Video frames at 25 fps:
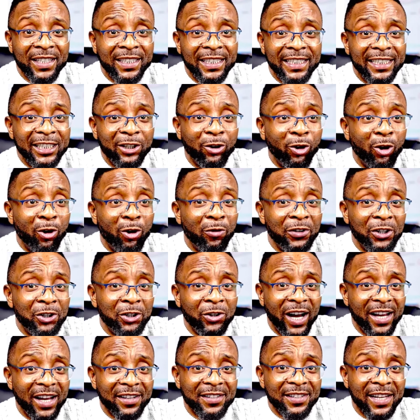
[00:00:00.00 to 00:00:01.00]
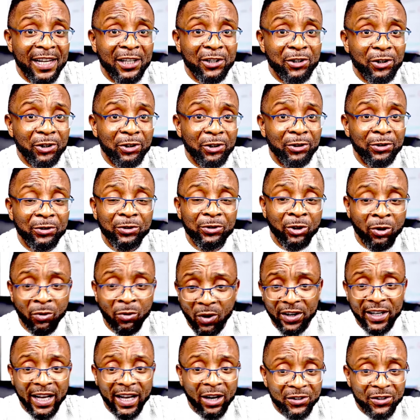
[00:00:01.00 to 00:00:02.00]
The old video I sent to you, don't worry,
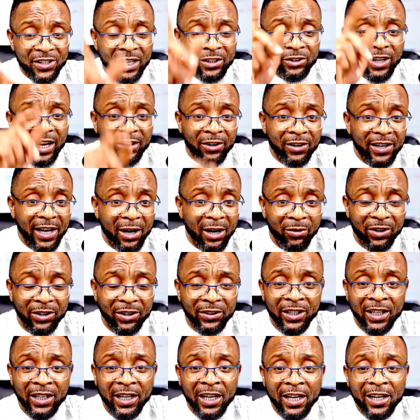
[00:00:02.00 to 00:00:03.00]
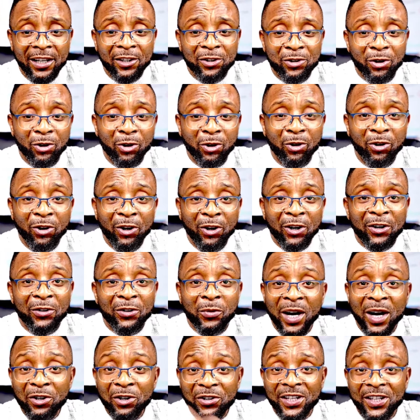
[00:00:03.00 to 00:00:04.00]
I'll send you another one. So when
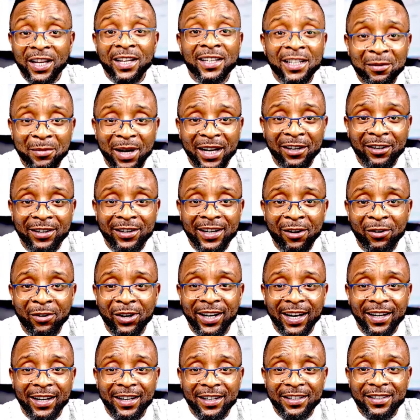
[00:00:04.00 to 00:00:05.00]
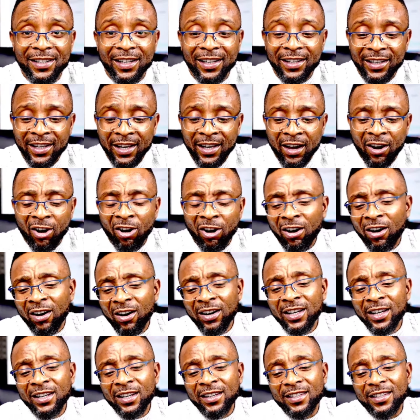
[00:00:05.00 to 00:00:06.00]
you send him another one, I just say,
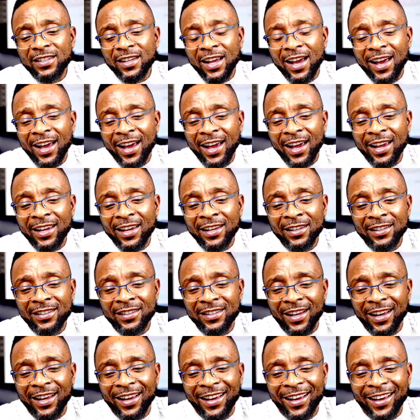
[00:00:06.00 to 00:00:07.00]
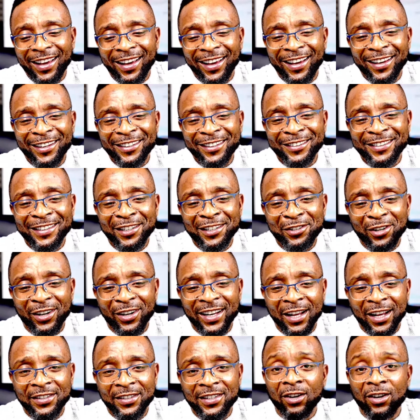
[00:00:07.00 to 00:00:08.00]
this one. I
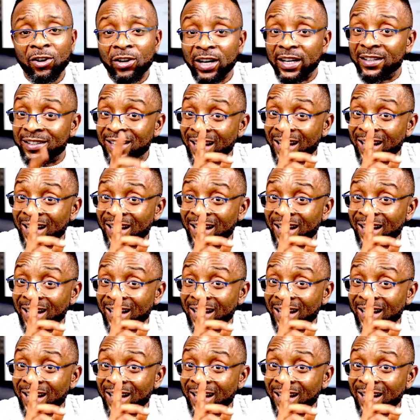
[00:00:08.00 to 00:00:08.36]
say, okay, is that?